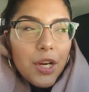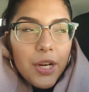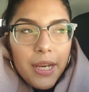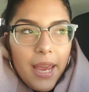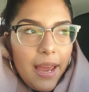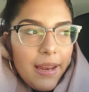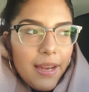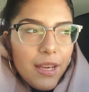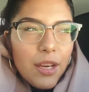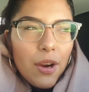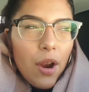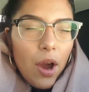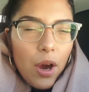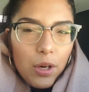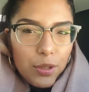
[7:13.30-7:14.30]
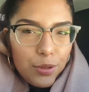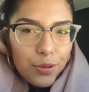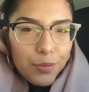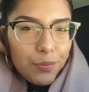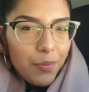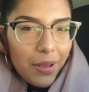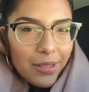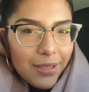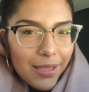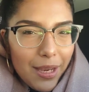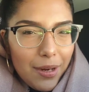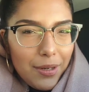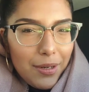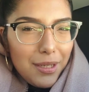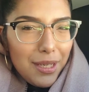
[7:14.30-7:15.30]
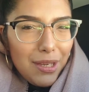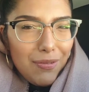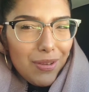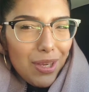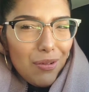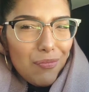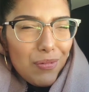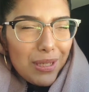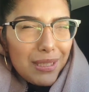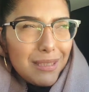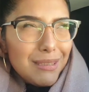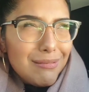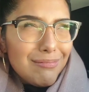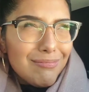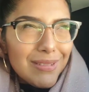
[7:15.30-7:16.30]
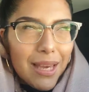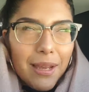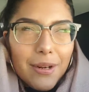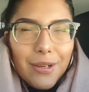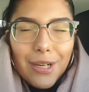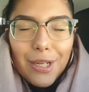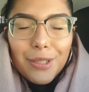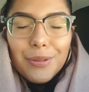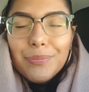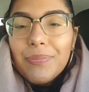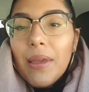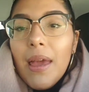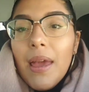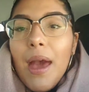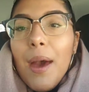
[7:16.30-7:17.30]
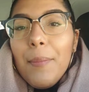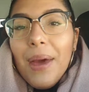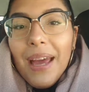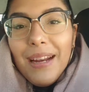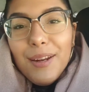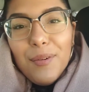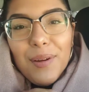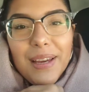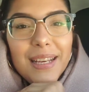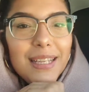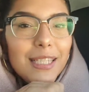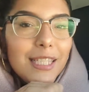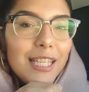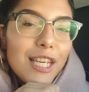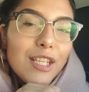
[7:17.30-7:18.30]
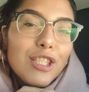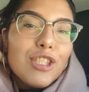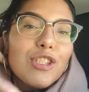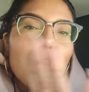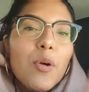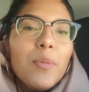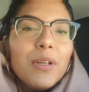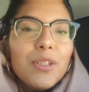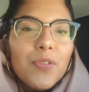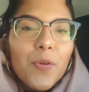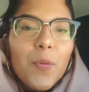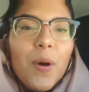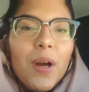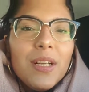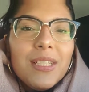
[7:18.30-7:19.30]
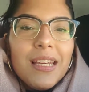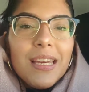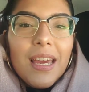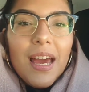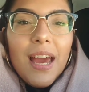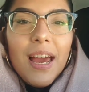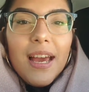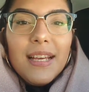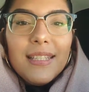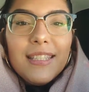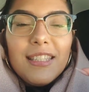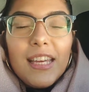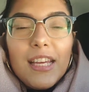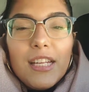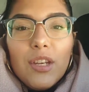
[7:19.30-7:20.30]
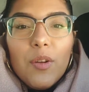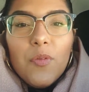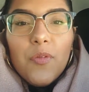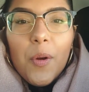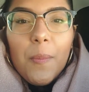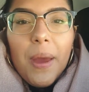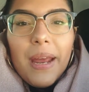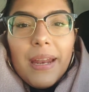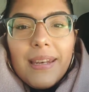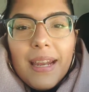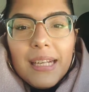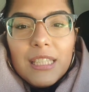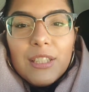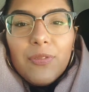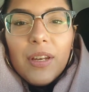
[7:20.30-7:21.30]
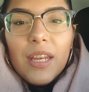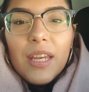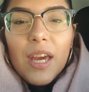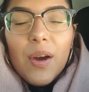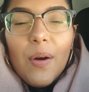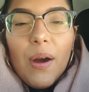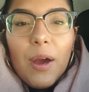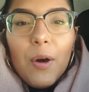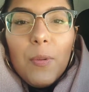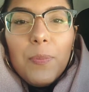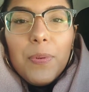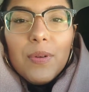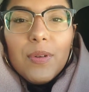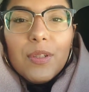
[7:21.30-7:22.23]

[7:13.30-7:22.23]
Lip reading: creating your own mascara, if you will. I don't know. But anyways, thank you so much for watching, guys. Stay tuned for my next video. I hope you